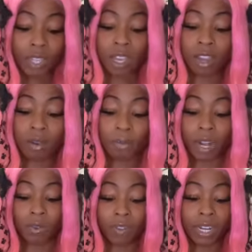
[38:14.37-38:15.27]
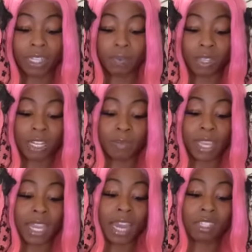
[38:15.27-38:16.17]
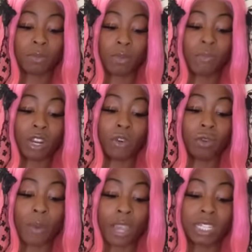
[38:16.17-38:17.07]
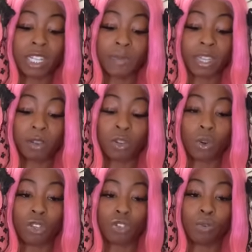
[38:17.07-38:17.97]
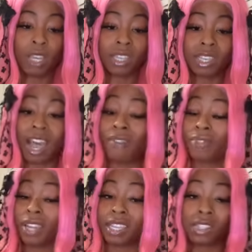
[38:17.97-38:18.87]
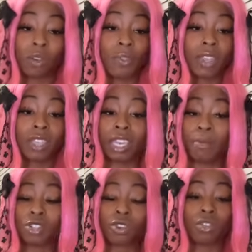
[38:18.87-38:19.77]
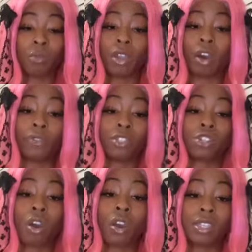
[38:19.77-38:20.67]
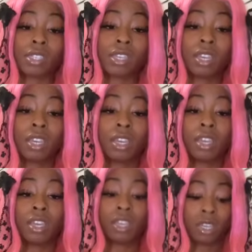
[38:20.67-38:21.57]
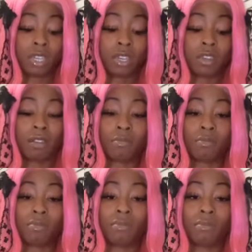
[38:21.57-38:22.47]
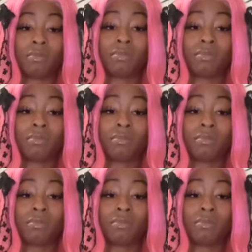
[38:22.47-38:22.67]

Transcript: um, but I do feel like this person is being guided to move in a new direction, especially towards you, because I feel like it's going the chemistry is going to be off the charts. Um,